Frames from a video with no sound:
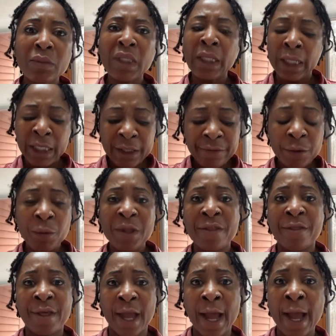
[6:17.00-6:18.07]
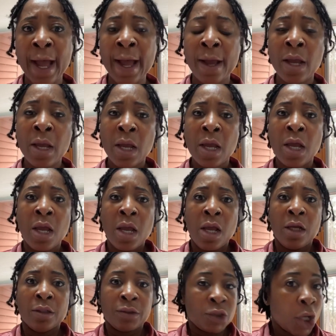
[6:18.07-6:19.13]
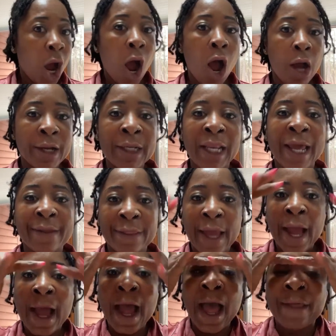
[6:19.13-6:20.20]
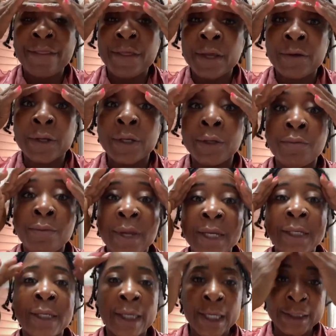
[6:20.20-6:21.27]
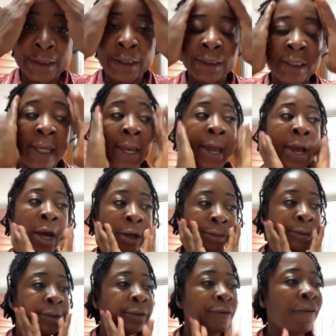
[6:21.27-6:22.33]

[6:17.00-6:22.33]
And even with that, talk like that, I think in many cases it helps you